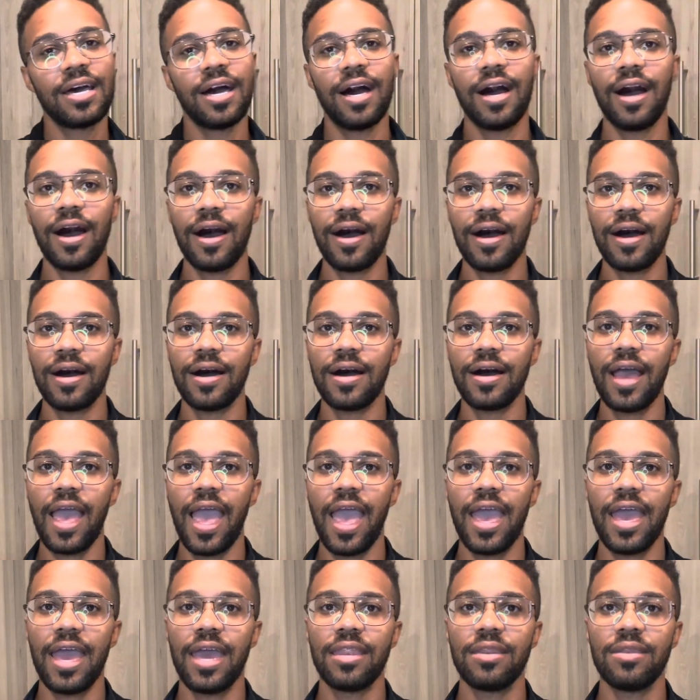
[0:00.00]

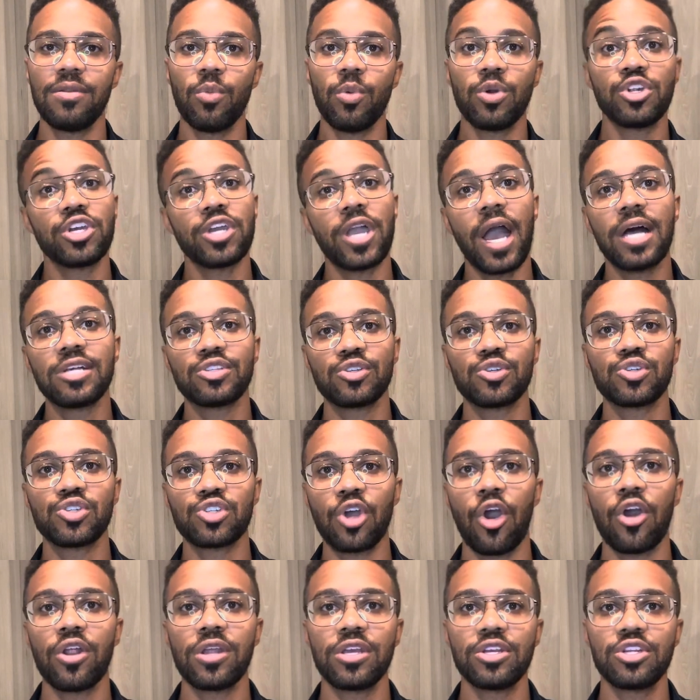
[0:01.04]
And when you guys are
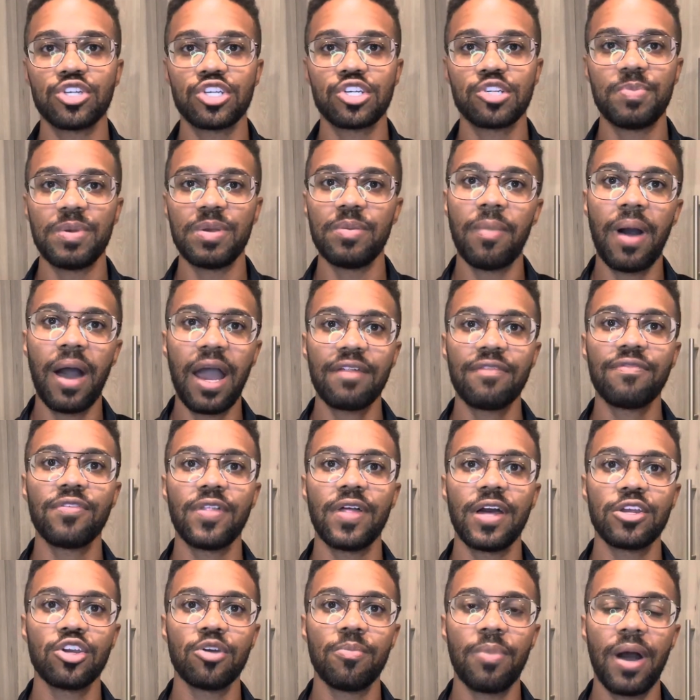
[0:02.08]
starting, just be mindful
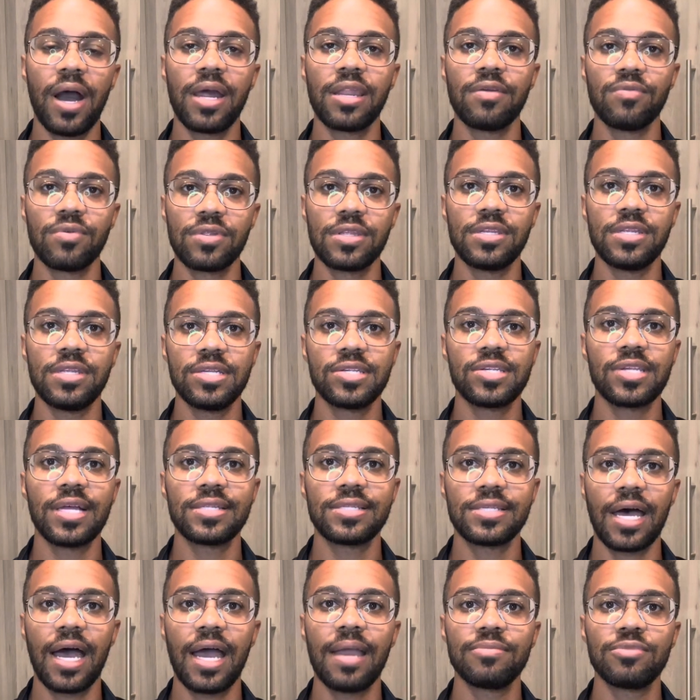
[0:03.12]
that your body really needs that
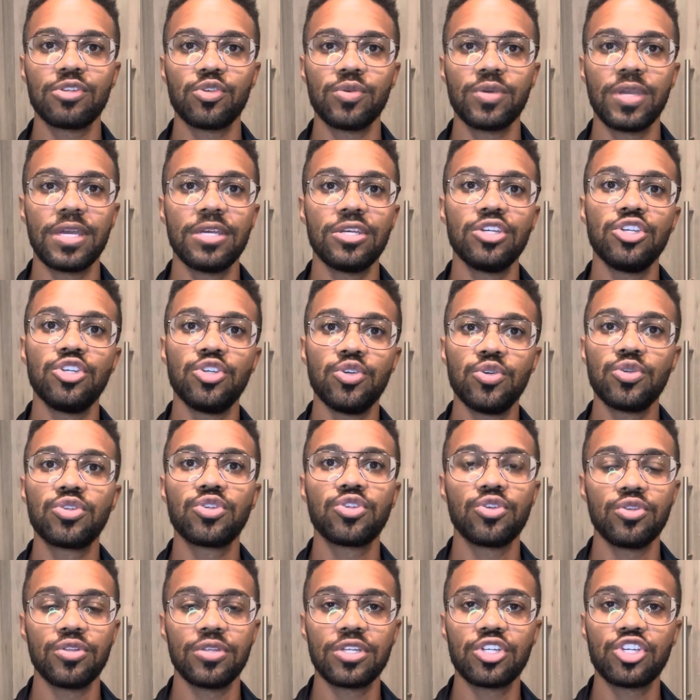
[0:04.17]
time to get used
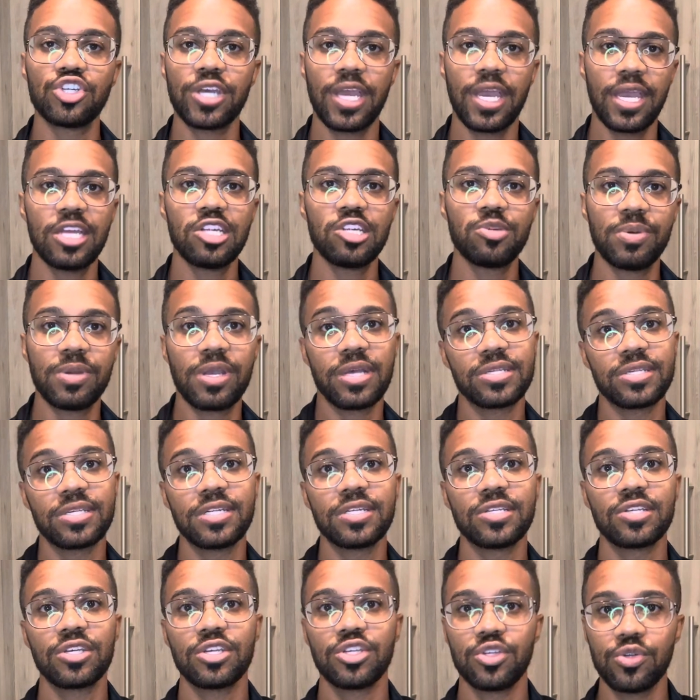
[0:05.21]
to the change, because it
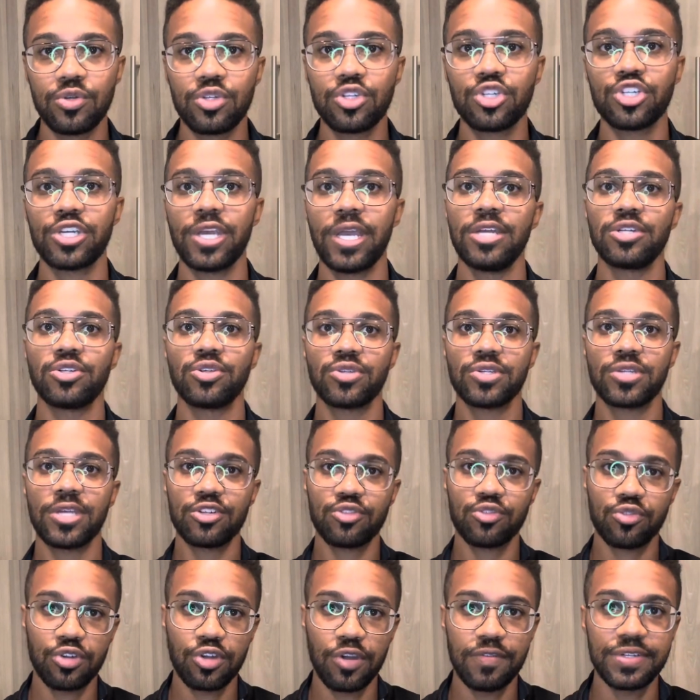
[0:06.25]
is a huge change. Your
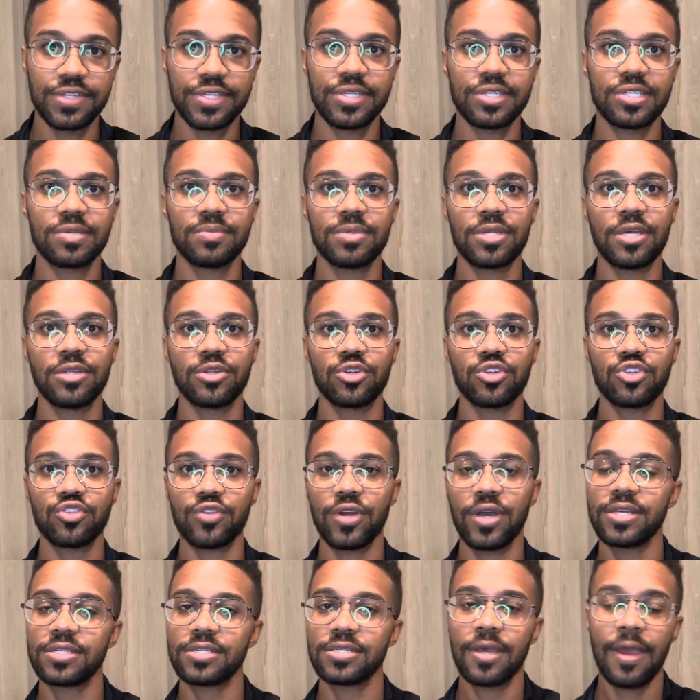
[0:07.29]
central nervous system's under
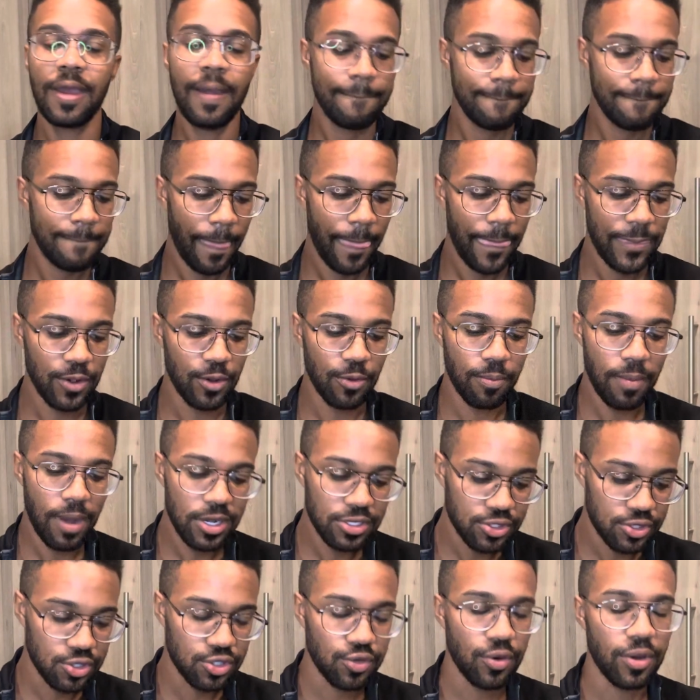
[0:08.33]
stress, your
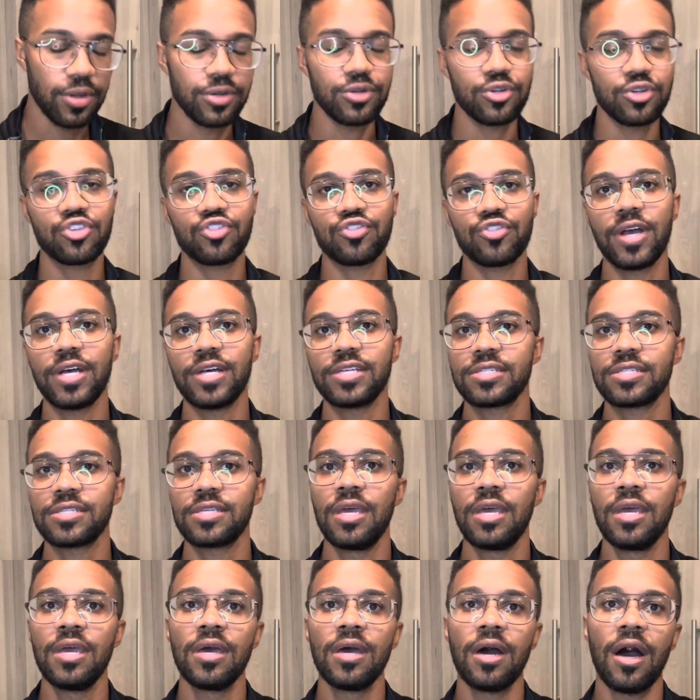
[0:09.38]
muscles are under stress.
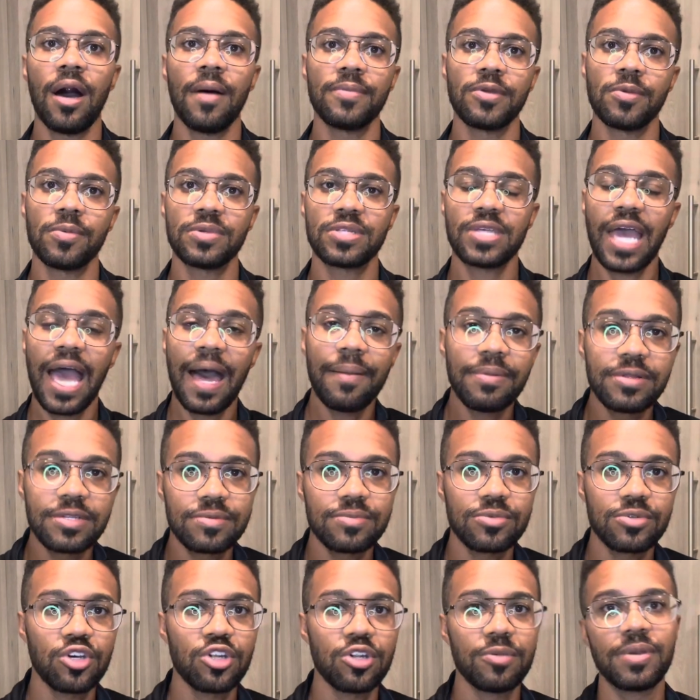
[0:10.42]
Your metabolism
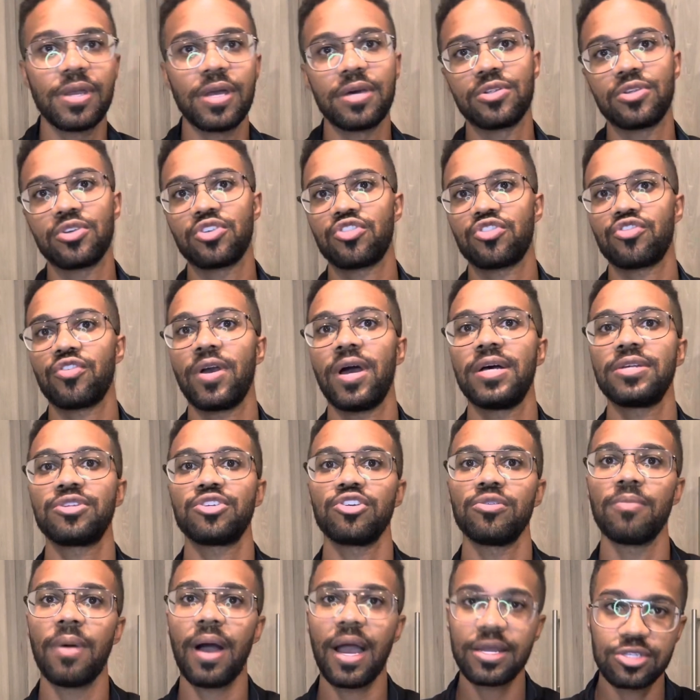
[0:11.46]
is going to be under stress. Your
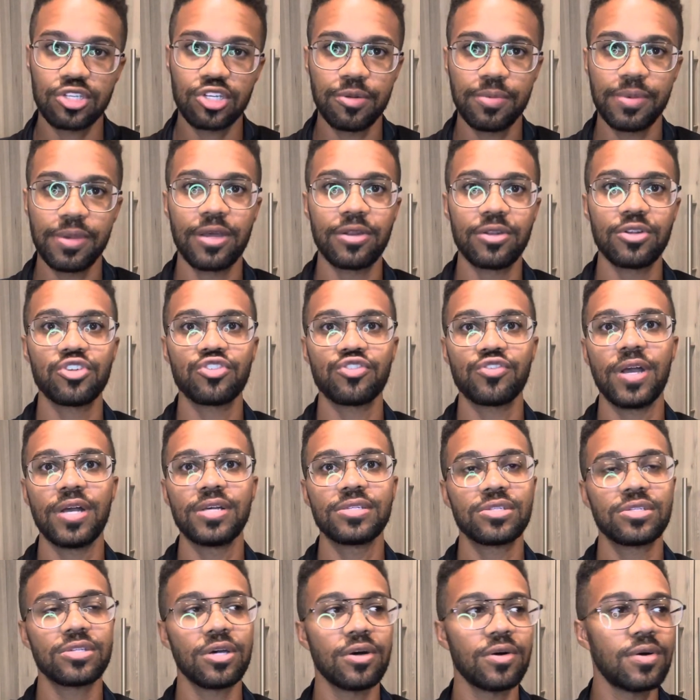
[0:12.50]
mind's going to be under stress.
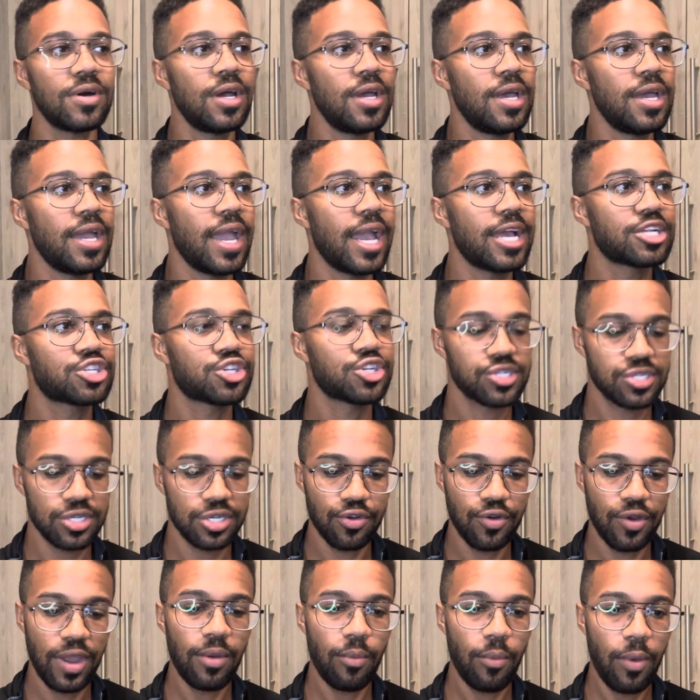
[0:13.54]
So it's just a
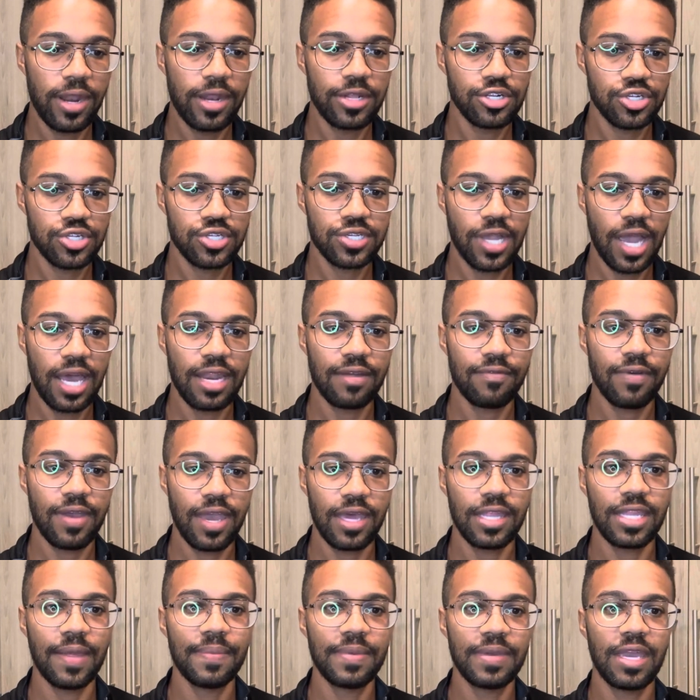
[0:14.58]
great way to just kind of, hey,
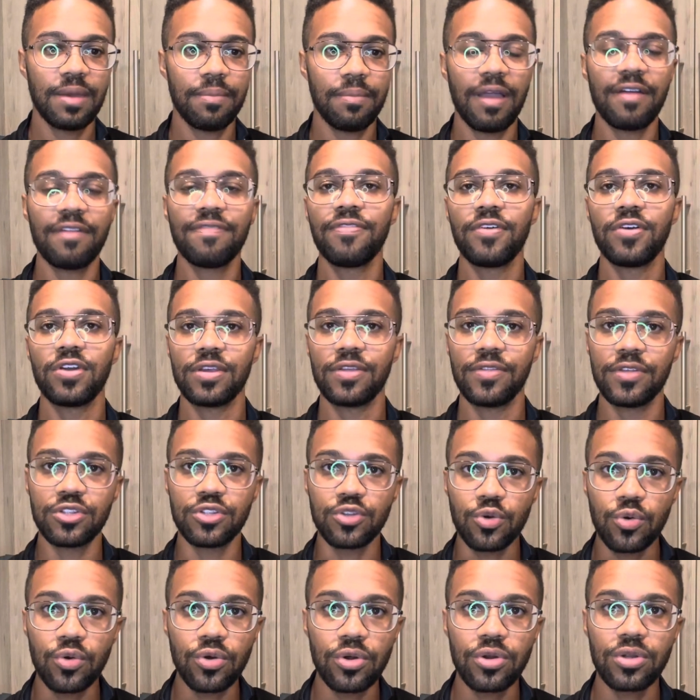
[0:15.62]
let me get my foot in the
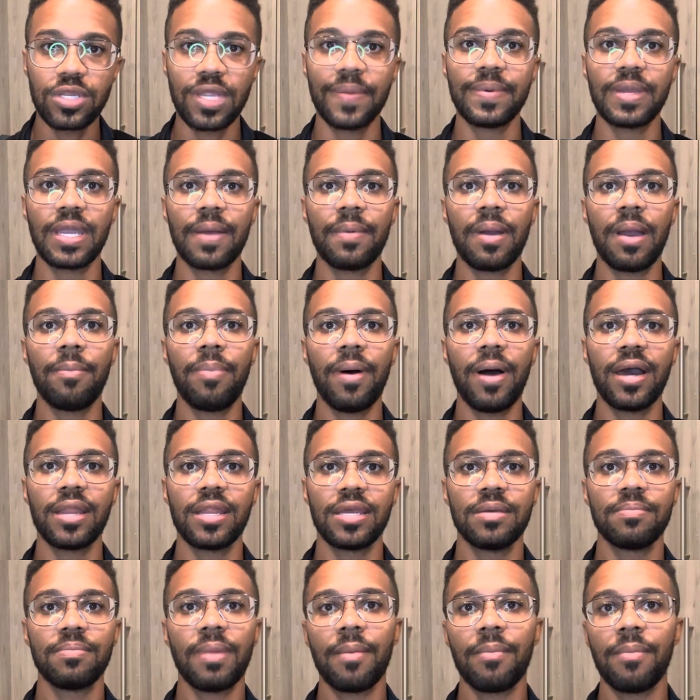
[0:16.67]
door. Let me get my body
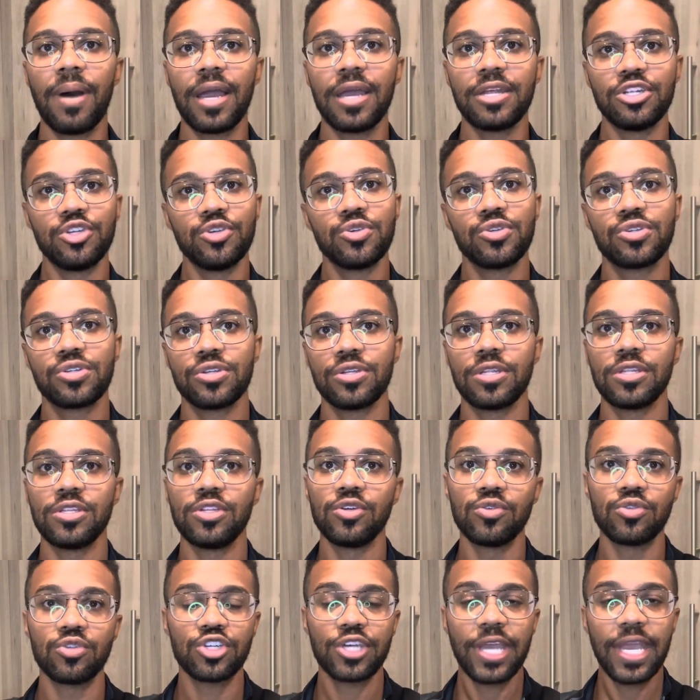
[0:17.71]
and my mind used to the
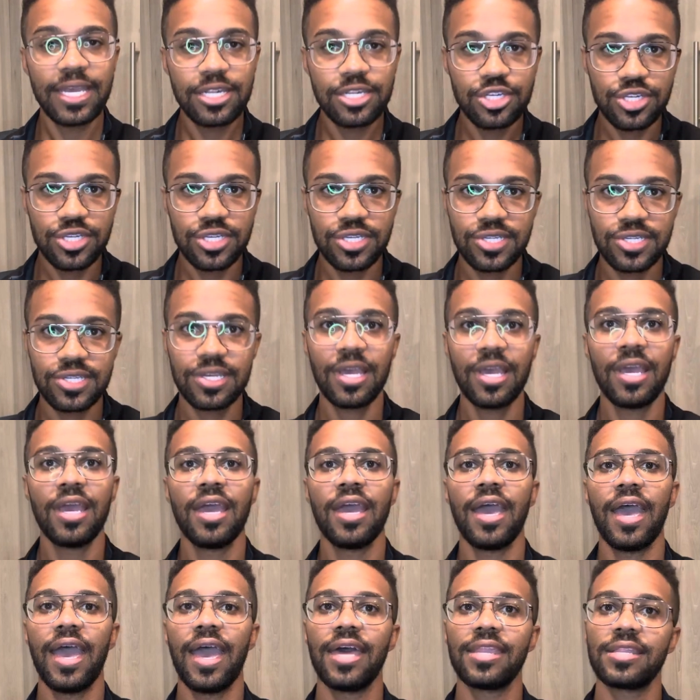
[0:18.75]
new changes,
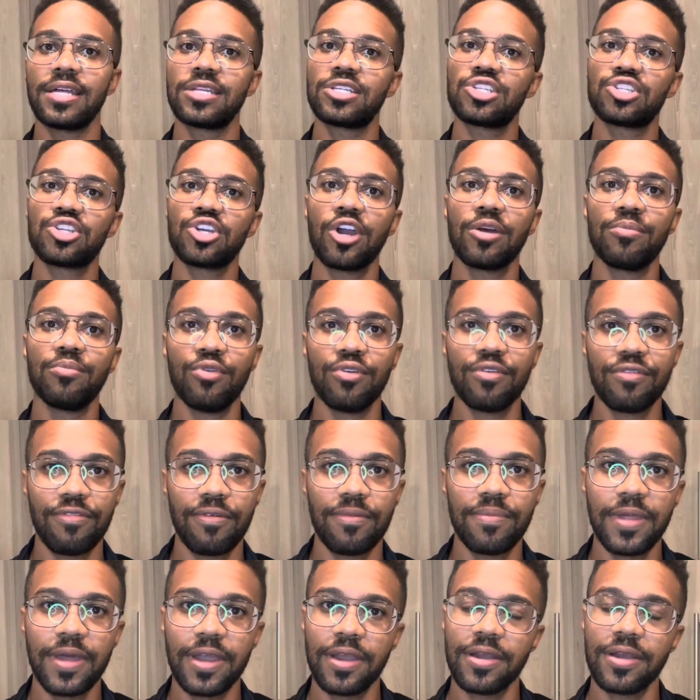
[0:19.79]
and let's start and move from
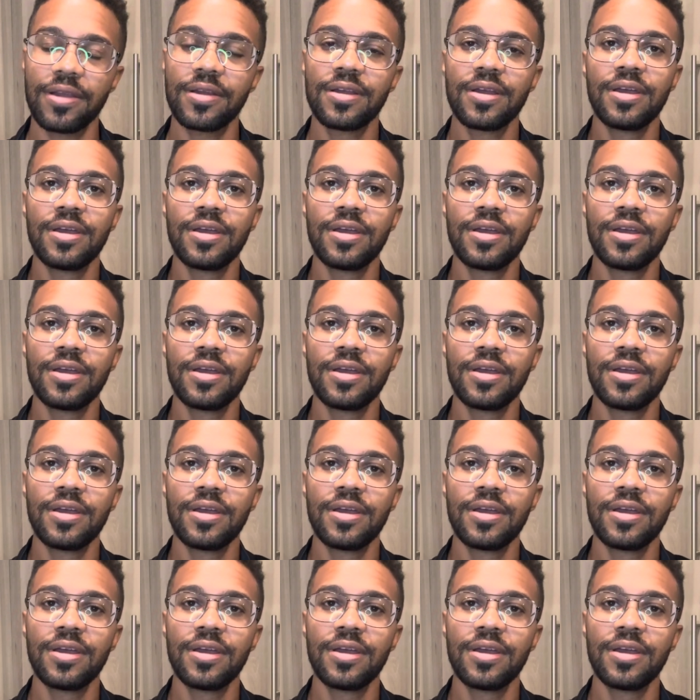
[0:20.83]
there.